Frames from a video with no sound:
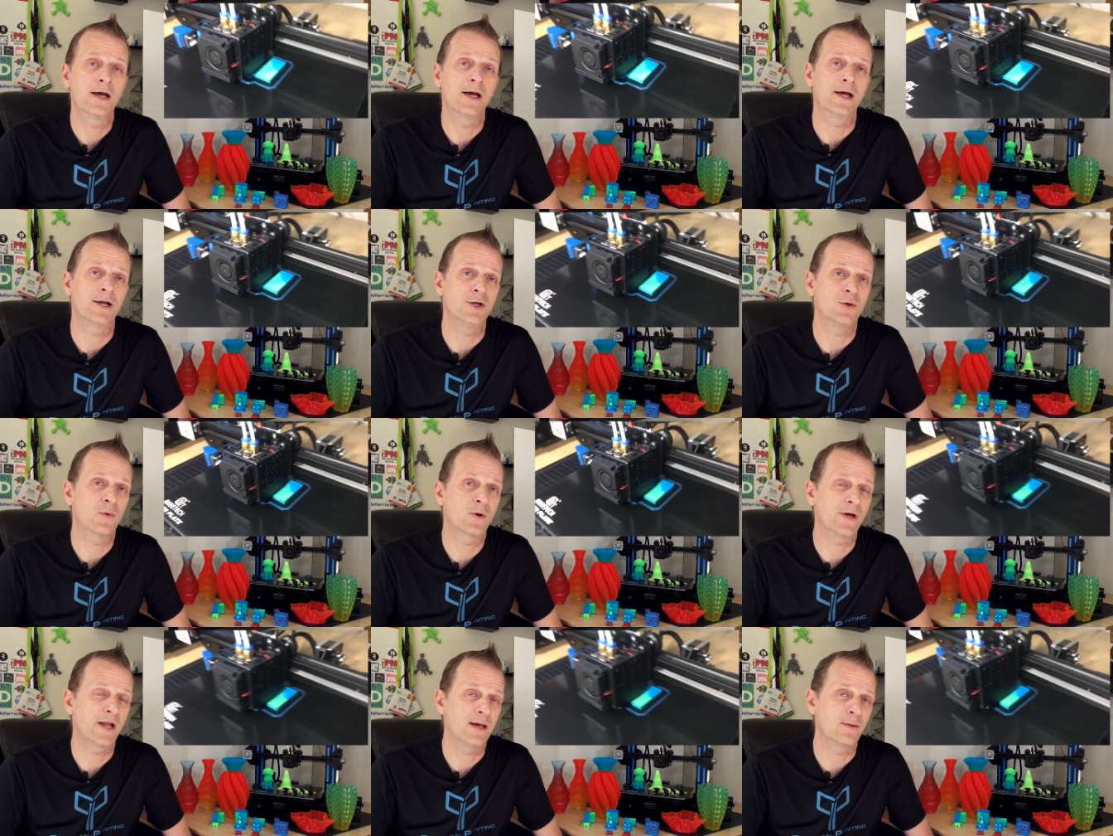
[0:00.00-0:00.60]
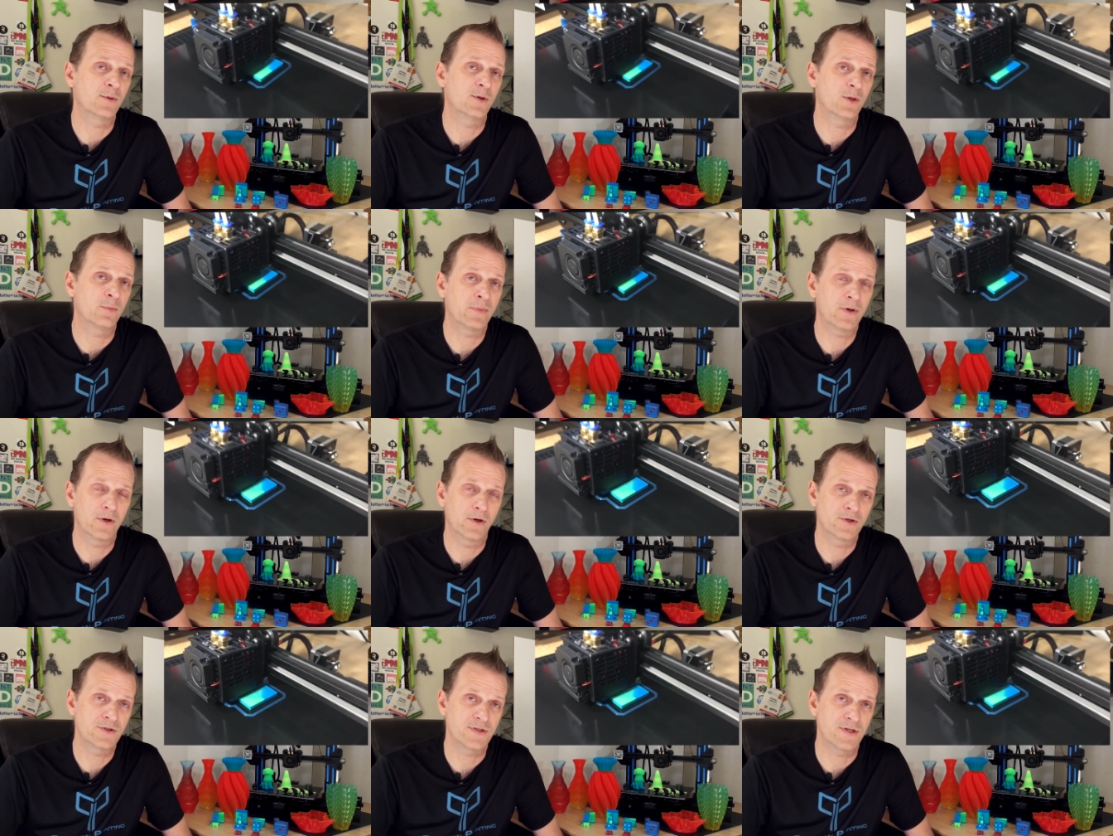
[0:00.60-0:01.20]
and you weren't able to
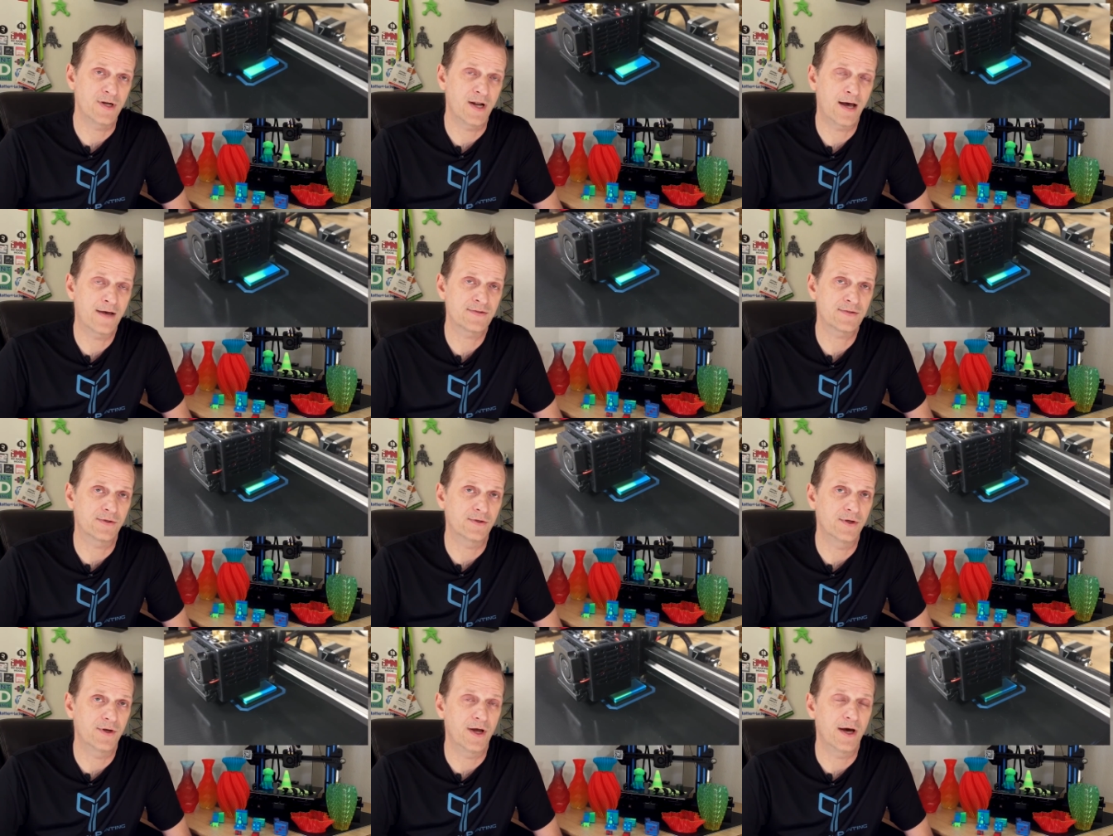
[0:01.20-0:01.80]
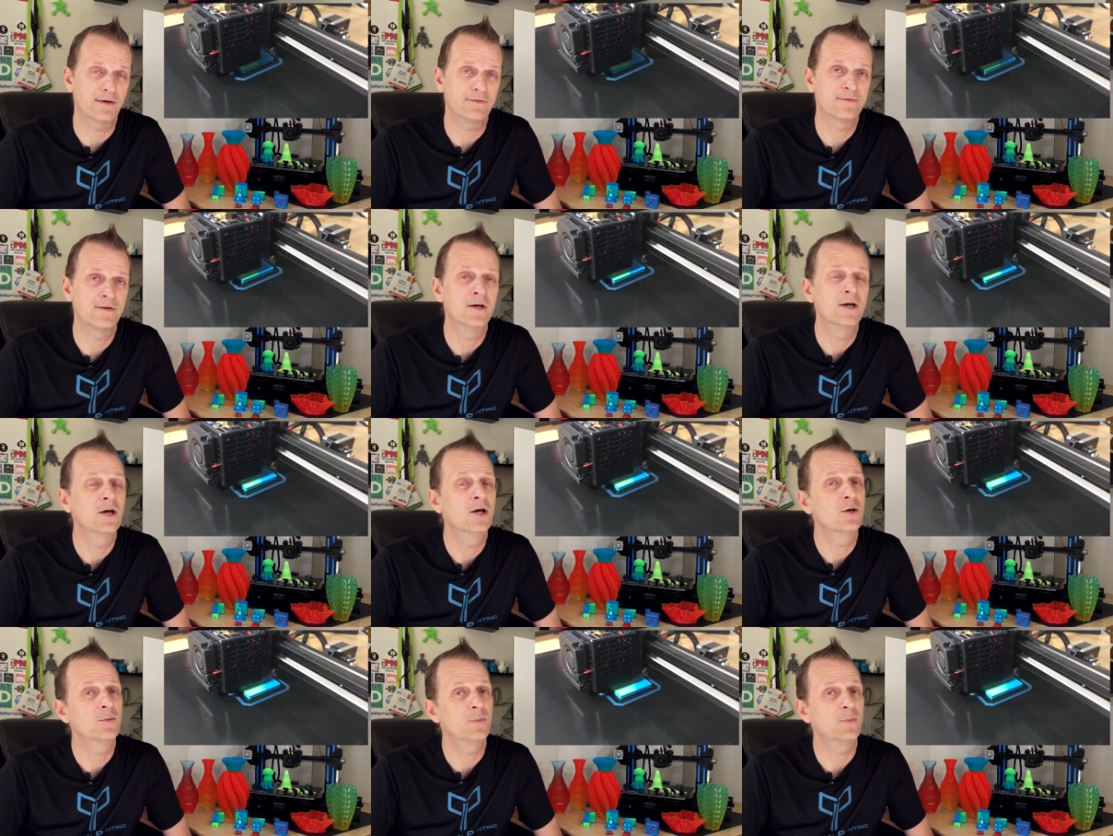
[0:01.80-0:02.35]
purge the nozzle enough.